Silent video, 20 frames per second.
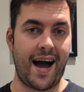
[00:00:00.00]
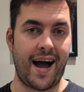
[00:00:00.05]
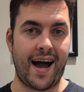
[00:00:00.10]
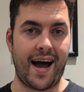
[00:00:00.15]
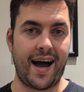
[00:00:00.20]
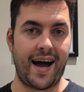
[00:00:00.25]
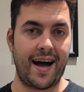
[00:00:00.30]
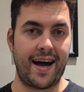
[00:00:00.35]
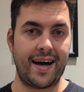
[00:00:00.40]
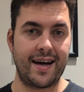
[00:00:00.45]

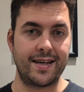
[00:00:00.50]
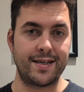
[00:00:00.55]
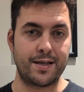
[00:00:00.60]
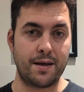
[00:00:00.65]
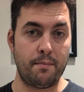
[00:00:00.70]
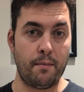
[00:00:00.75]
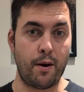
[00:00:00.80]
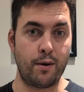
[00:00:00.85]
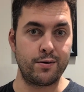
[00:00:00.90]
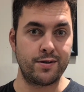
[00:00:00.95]
has
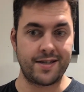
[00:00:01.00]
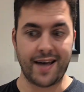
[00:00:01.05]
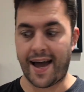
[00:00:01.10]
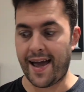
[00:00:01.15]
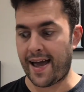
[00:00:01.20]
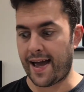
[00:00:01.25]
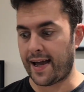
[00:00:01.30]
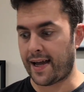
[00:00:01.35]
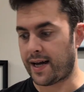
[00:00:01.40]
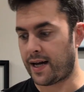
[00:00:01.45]

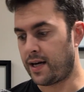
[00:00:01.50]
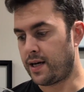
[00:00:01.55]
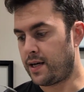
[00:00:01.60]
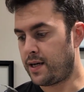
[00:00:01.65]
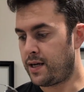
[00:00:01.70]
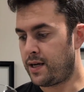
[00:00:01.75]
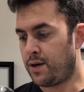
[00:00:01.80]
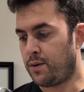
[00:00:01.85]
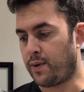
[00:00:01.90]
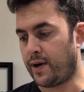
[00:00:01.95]
Mosaic,
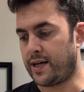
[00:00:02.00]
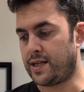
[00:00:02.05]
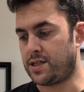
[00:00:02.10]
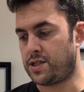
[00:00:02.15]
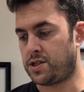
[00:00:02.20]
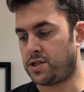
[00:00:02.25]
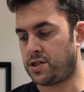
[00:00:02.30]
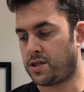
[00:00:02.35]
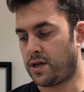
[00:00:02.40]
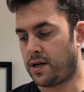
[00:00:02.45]

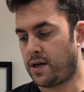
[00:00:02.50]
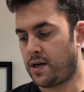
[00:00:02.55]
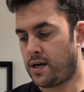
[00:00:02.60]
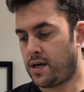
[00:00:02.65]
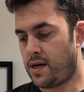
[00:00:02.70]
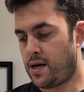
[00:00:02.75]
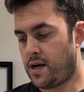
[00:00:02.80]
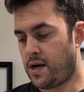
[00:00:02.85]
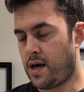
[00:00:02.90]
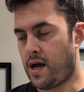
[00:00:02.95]
which
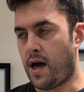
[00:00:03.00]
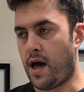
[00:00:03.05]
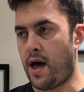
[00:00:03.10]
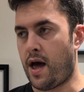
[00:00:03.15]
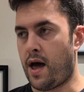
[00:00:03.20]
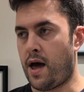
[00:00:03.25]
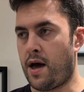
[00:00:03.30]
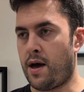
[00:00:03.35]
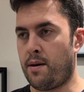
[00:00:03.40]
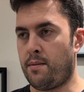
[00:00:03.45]

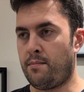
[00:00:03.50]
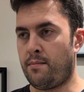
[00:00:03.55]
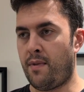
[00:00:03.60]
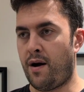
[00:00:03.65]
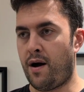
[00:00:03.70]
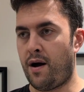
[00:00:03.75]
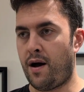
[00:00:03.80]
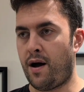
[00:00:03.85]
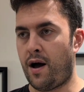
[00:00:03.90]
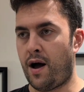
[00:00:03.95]
are
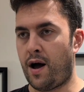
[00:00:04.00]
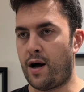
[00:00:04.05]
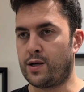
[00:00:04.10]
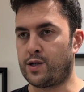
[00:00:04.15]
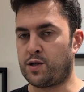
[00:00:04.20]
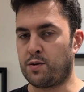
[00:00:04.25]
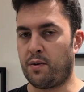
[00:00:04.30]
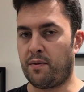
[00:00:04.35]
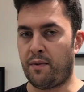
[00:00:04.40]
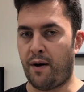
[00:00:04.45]

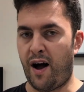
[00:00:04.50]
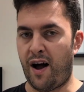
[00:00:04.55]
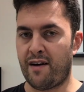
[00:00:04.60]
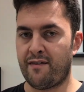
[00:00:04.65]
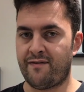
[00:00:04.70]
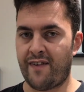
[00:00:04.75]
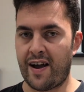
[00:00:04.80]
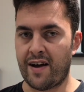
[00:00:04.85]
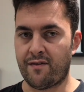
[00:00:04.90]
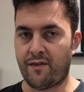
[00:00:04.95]
some of my
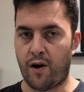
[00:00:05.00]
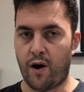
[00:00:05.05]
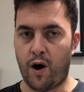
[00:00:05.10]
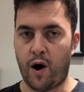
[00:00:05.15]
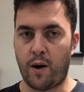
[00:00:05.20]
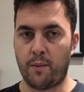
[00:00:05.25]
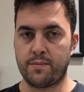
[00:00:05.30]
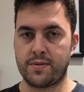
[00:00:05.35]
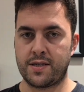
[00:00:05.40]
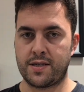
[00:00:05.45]
favourite
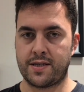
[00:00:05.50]
hops.